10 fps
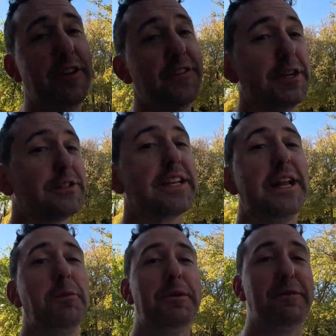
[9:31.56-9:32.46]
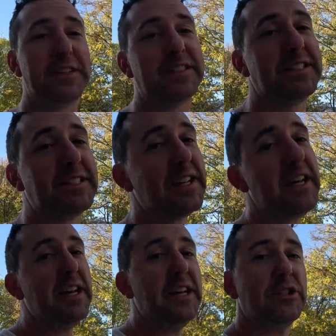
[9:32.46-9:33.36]
the videos that helped me fix this.
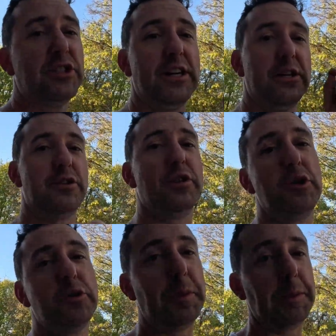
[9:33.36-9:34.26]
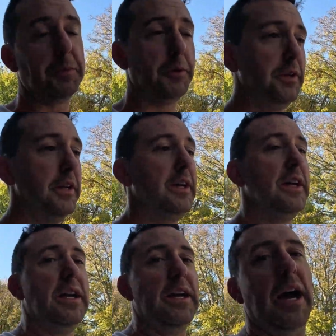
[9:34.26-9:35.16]
Shout out to those people.
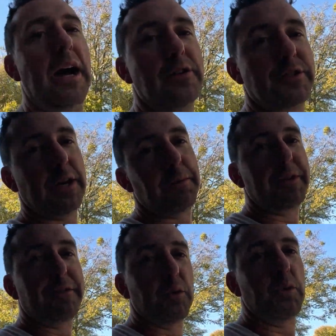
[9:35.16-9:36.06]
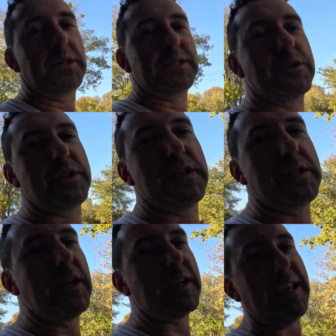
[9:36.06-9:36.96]
There's a couple different ones. There's a
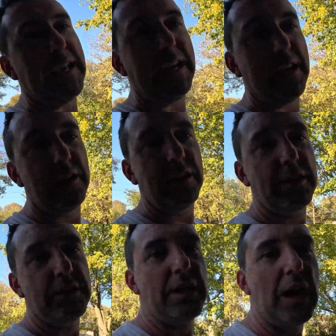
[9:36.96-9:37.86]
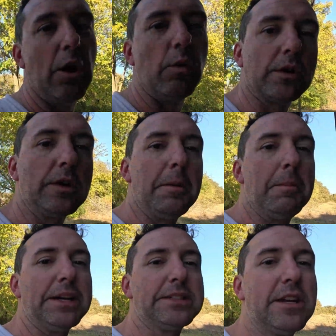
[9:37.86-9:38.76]
young kid working on
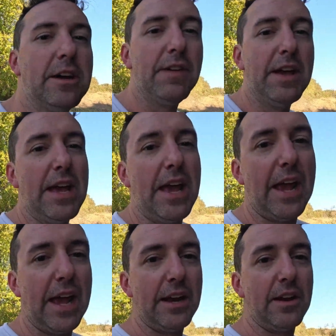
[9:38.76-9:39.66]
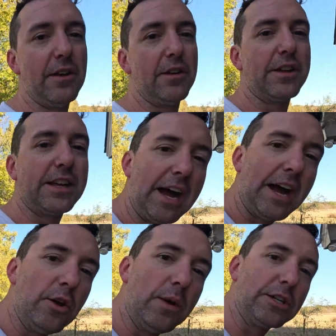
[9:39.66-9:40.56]
bike stuff, and another guy
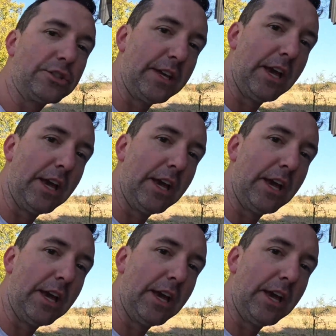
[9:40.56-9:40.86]
who actually